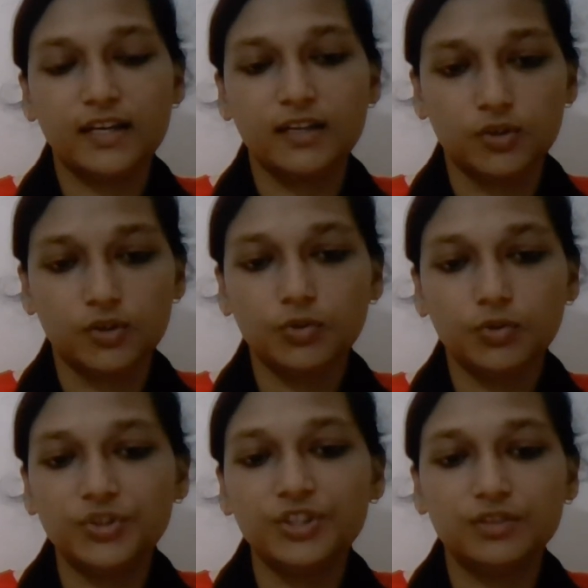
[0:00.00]
into
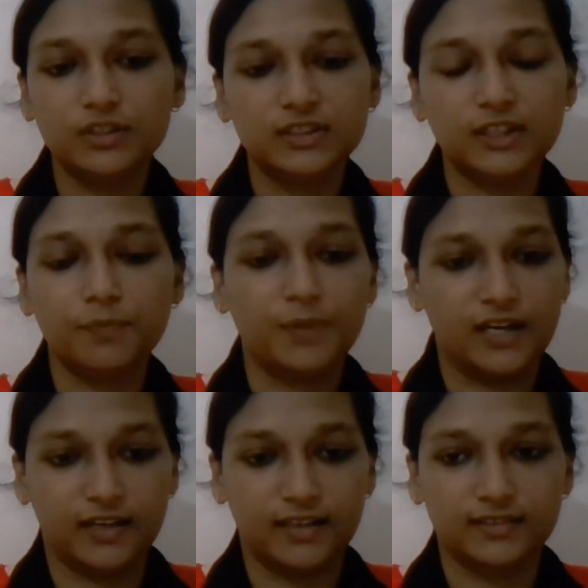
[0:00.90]
three distinct
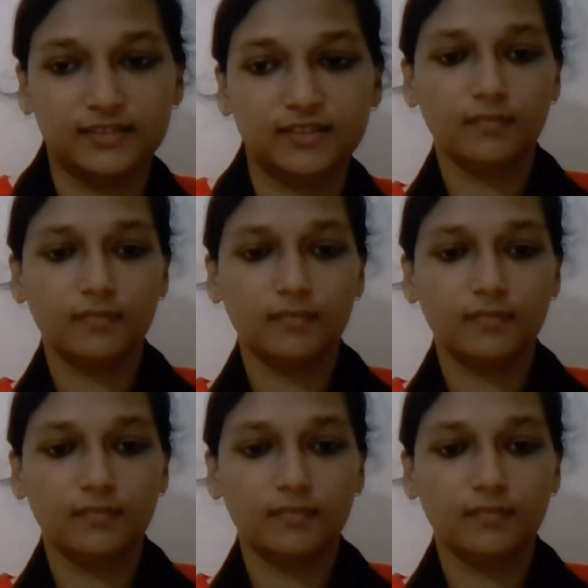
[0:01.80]
periods: